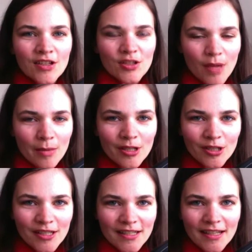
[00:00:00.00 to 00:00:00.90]
So maybe
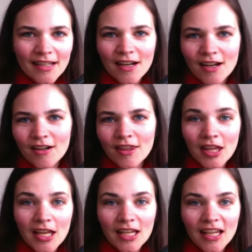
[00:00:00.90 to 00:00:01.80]
you're sitting there
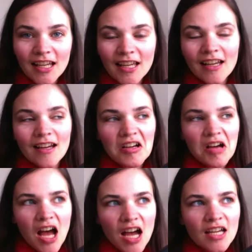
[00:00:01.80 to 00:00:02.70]
thinking,
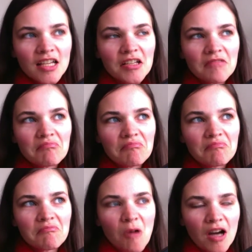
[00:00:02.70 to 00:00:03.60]
I
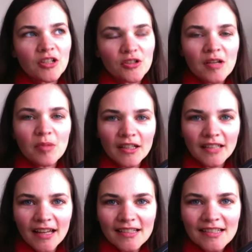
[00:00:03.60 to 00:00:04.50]
want to create a
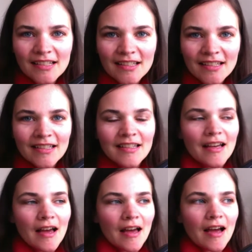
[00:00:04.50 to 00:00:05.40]
podcast.
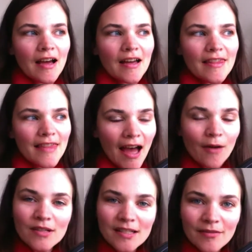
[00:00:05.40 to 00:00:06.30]
That
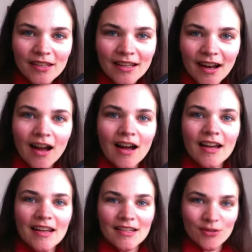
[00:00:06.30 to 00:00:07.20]
was something that
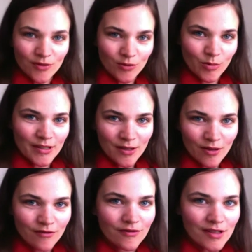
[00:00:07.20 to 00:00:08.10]
I sort of told
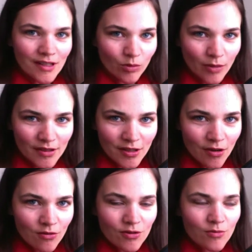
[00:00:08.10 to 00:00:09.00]
myself several months
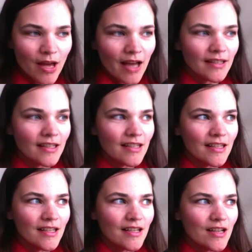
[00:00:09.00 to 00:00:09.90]
ago. So back
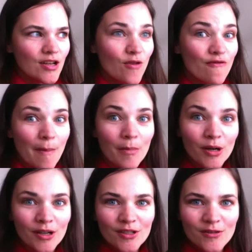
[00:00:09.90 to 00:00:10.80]
in
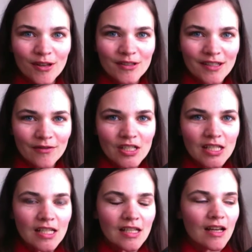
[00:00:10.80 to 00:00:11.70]
November
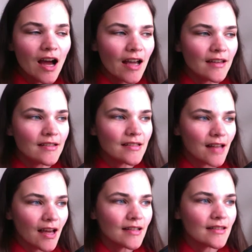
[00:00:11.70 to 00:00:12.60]
2017, I had
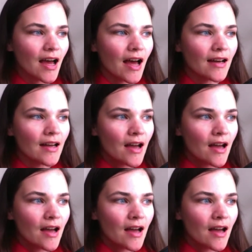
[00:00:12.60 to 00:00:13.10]
decided that